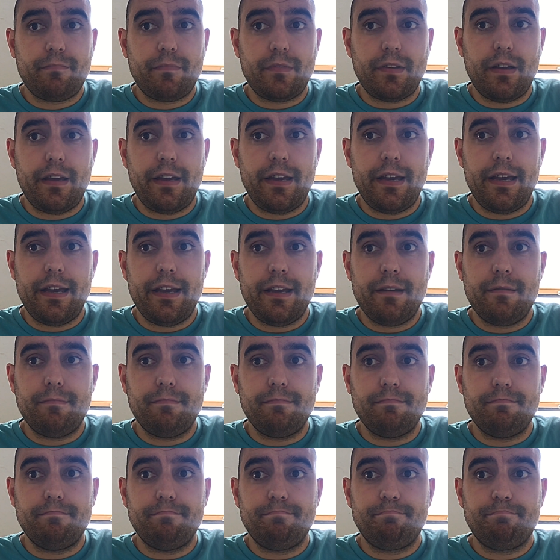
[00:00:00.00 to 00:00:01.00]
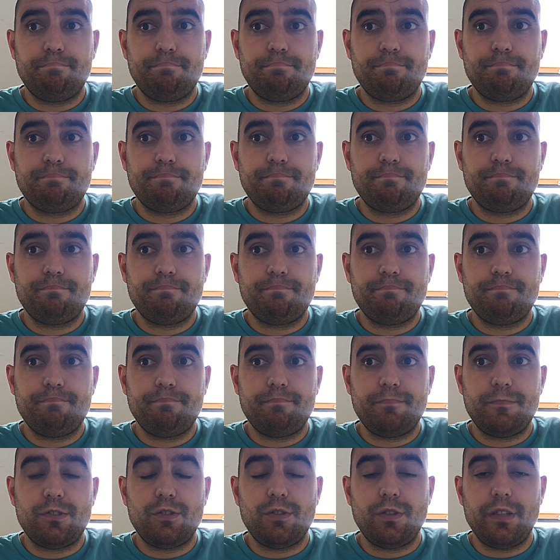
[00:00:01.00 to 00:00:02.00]
We've
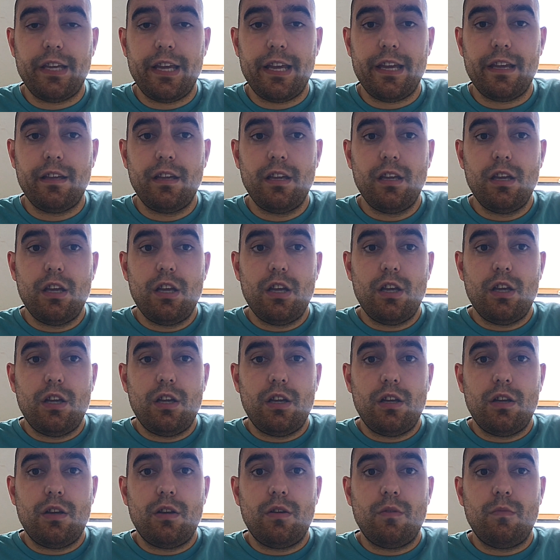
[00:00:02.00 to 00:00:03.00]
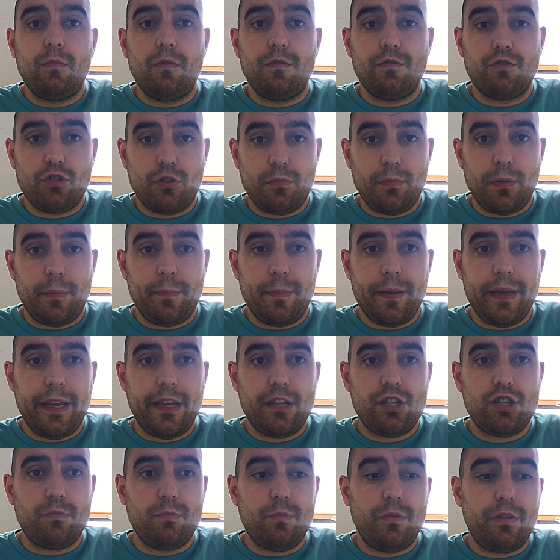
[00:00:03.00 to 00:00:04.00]
just got to be
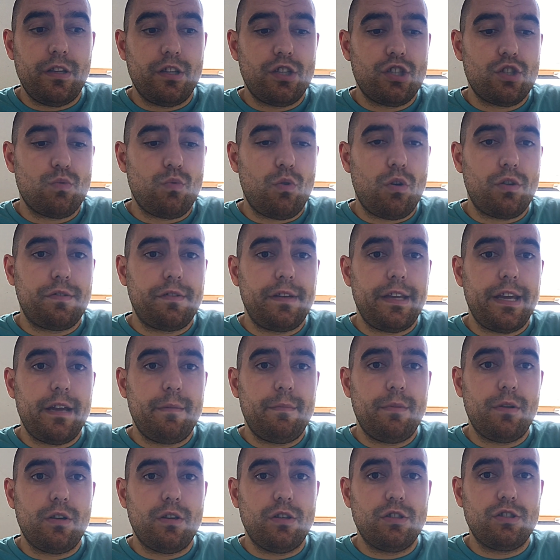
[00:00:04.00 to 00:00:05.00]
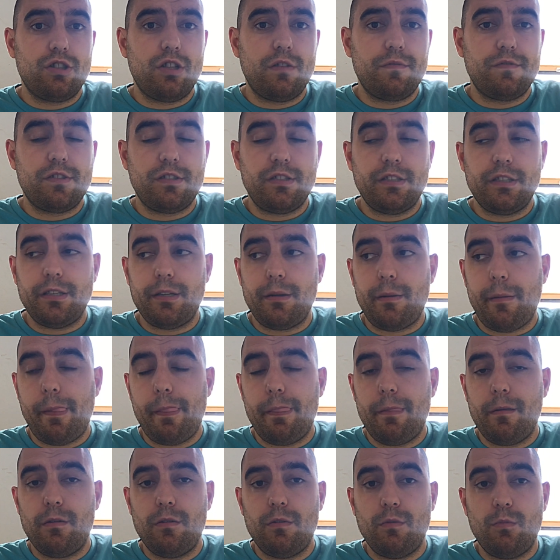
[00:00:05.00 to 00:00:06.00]
patient with this squad now, because obviously
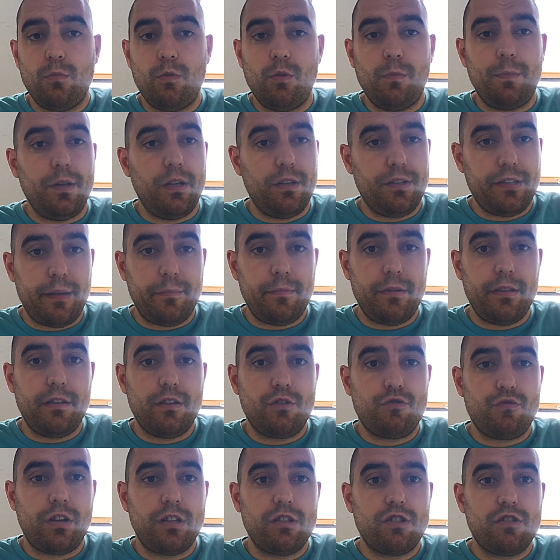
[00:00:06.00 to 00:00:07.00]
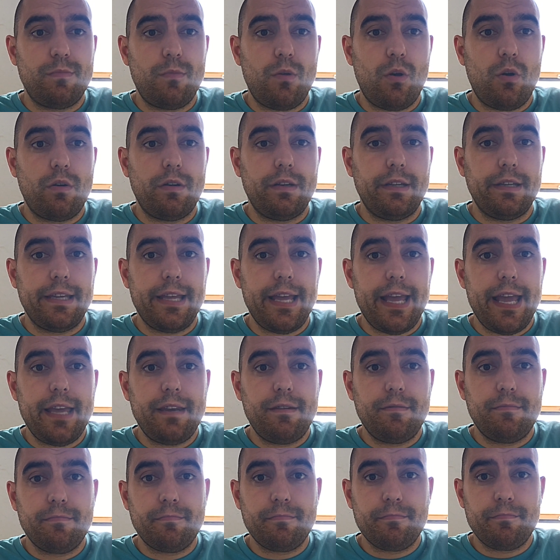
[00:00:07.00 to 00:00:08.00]
we'll be dipping in the transfer market
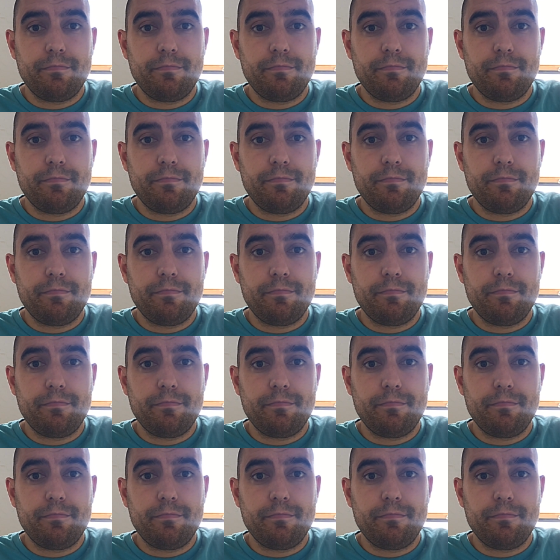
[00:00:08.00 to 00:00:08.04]
again.